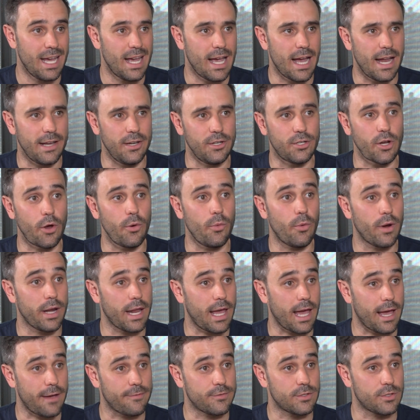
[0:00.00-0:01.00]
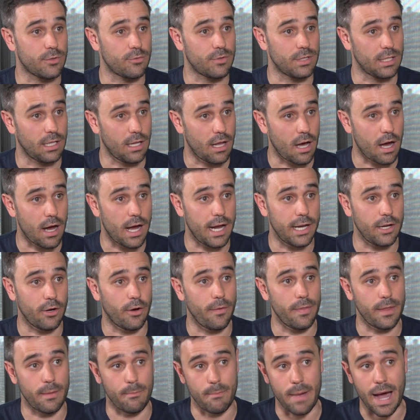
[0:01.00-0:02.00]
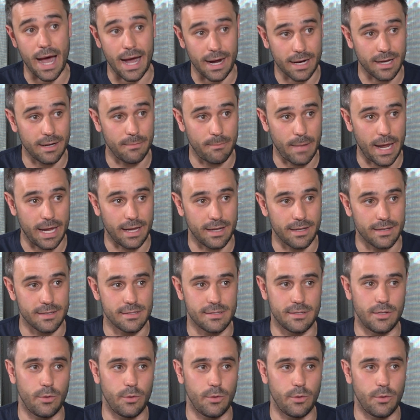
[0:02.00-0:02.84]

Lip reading: and you don't want to have to rely on the market makers.